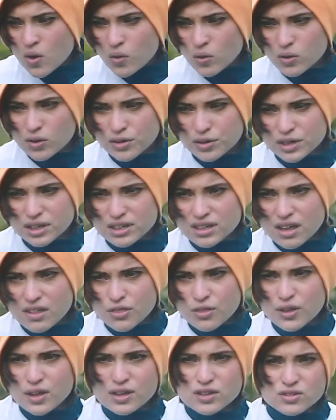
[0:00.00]
or like
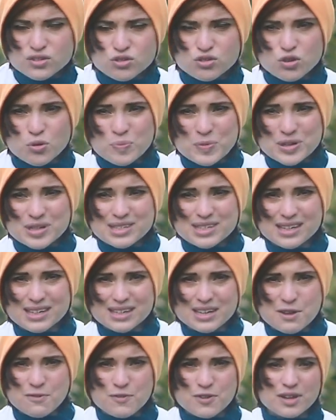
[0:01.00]
nothing super
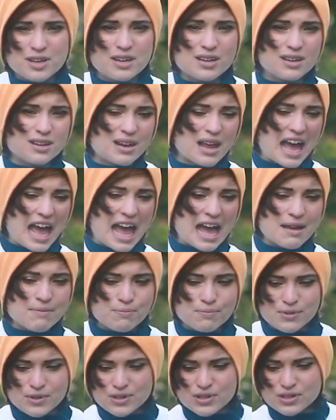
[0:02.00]
significant
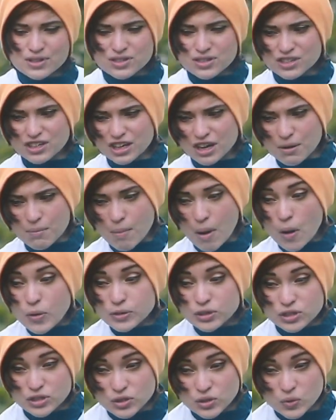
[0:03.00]
happens like
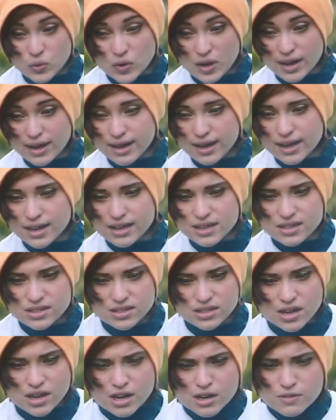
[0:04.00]

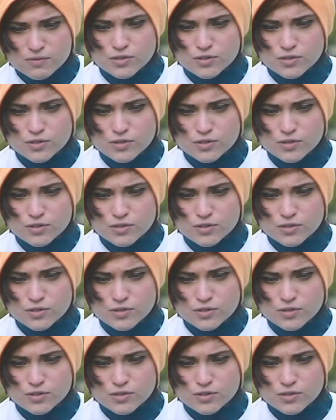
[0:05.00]
emotional-wise,